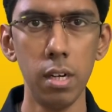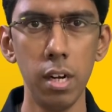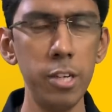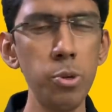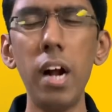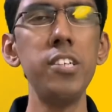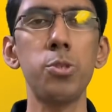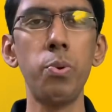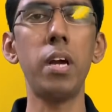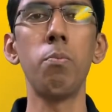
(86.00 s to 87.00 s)
And you can't just
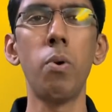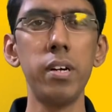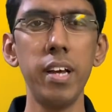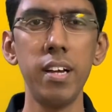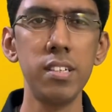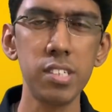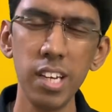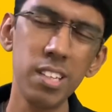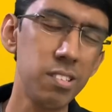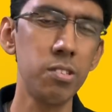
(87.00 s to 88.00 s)
wake up one day and say,
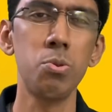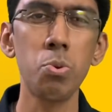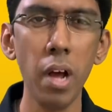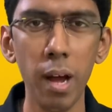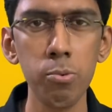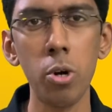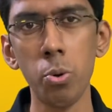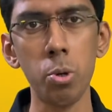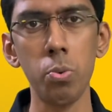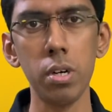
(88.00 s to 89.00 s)
today I'm not
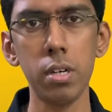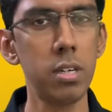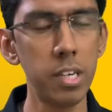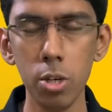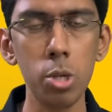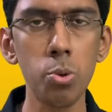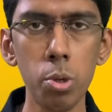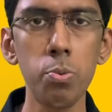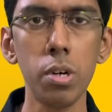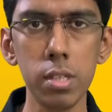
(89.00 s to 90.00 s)
going to work. It's not going
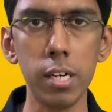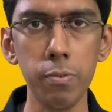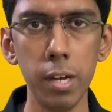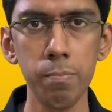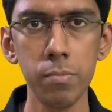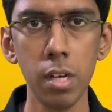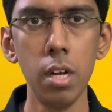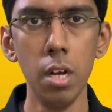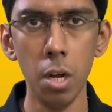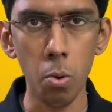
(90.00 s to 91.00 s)
to work that way.
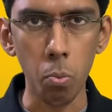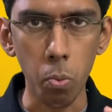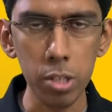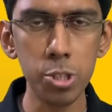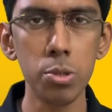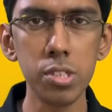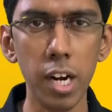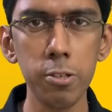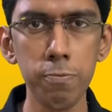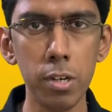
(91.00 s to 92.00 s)
Once you
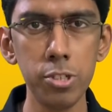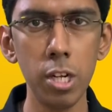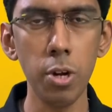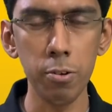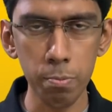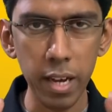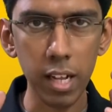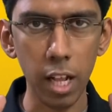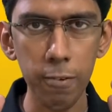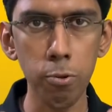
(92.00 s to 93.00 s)
decide to fudgel, you have to make a
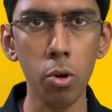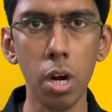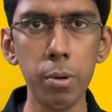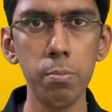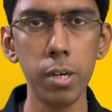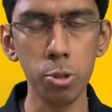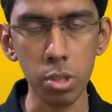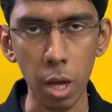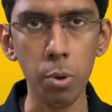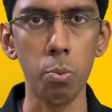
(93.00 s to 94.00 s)
lifelong commitment to
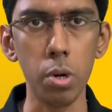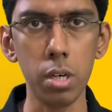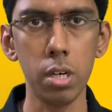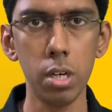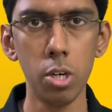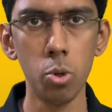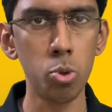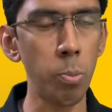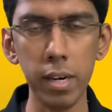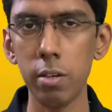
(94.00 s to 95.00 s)
never work, no
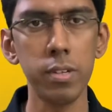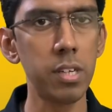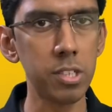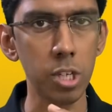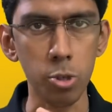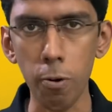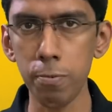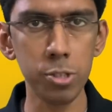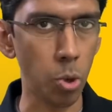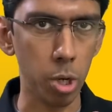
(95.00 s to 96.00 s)
matter whether it's at
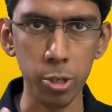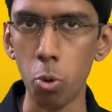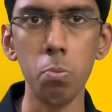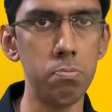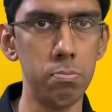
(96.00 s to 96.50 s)
office or at home.